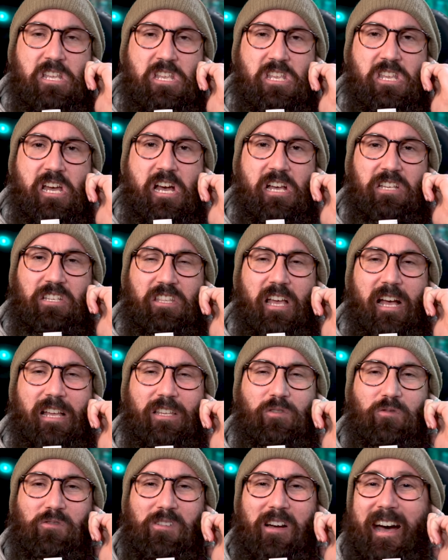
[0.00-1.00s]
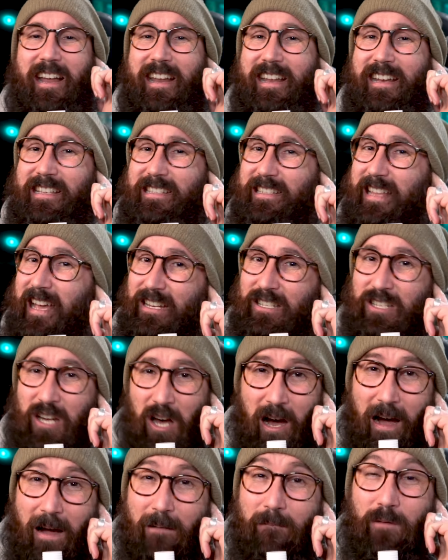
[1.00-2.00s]
Yes, that's right, it is now
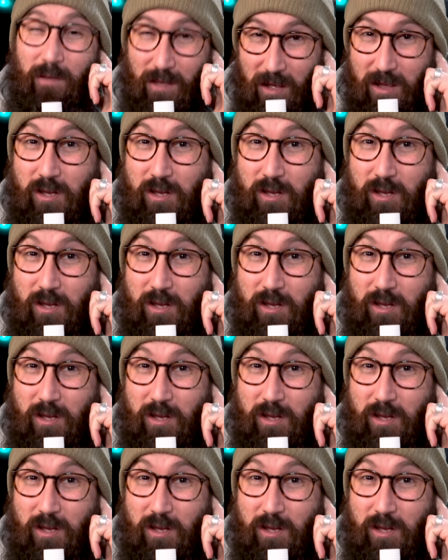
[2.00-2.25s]
time for the